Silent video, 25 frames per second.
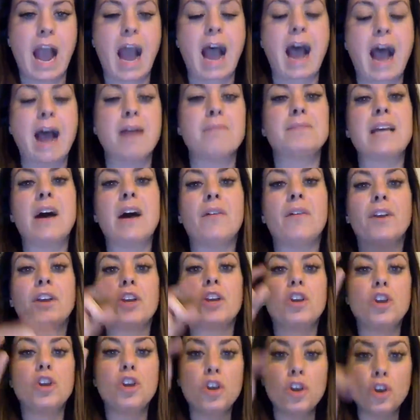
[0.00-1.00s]
I'm
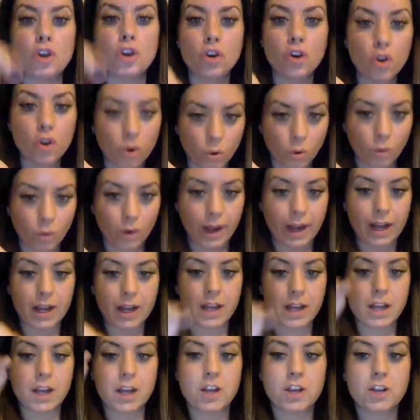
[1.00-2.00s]
telling you,
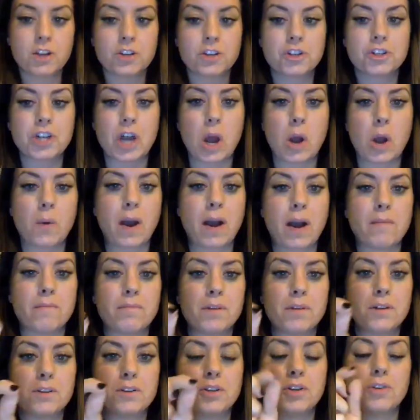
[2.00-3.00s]
show
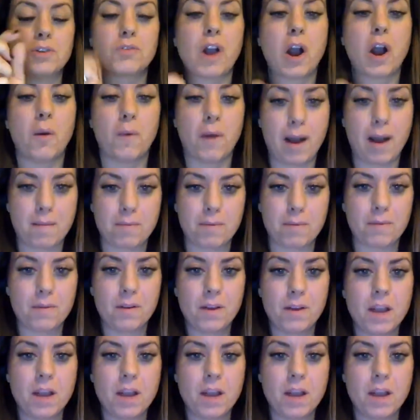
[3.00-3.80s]
up to go up.